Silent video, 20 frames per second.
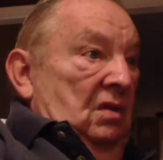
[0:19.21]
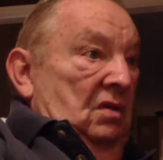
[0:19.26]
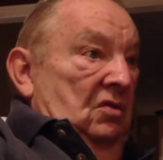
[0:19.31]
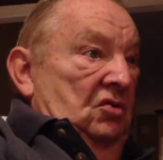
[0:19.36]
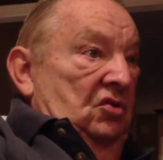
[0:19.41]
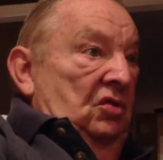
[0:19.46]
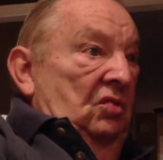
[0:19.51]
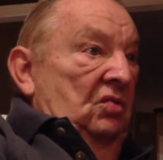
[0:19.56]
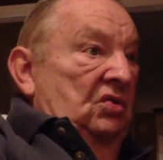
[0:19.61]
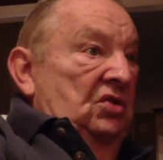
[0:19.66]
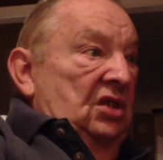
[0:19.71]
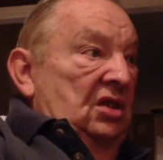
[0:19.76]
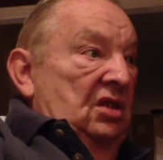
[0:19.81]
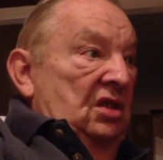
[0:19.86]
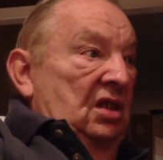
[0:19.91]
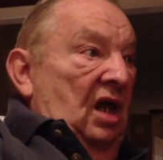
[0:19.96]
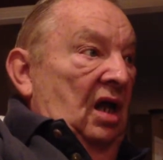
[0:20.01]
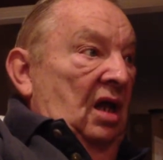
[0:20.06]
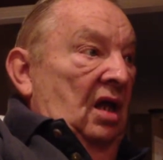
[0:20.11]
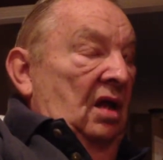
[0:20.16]
she was
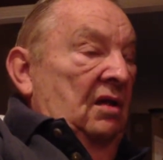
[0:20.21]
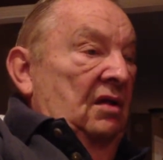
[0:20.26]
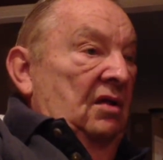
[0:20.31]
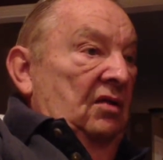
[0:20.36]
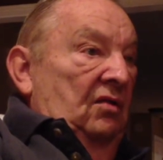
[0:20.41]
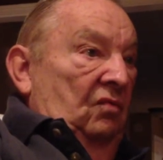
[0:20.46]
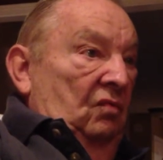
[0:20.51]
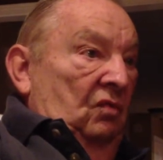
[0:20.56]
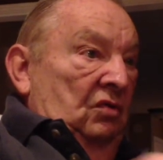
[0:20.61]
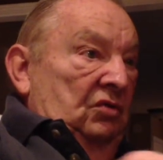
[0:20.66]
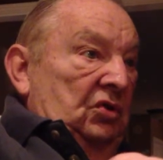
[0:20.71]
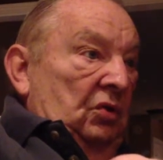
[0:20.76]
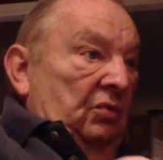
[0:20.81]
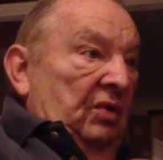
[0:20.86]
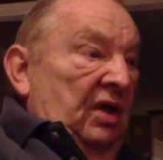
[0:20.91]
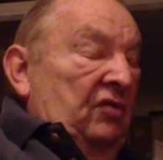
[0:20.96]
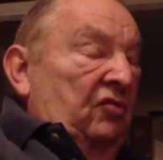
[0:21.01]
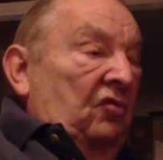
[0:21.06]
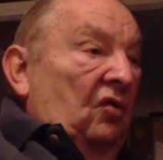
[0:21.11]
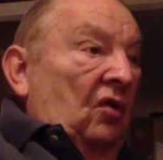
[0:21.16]
in is was
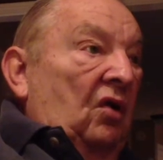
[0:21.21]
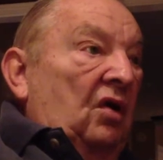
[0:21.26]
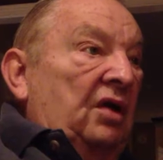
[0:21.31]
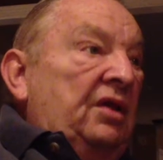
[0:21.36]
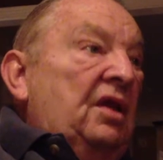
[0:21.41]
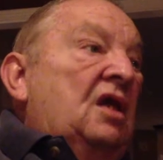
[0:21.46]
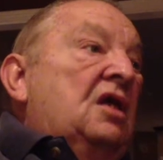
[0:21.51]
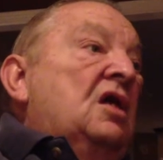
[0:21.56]
arrested on,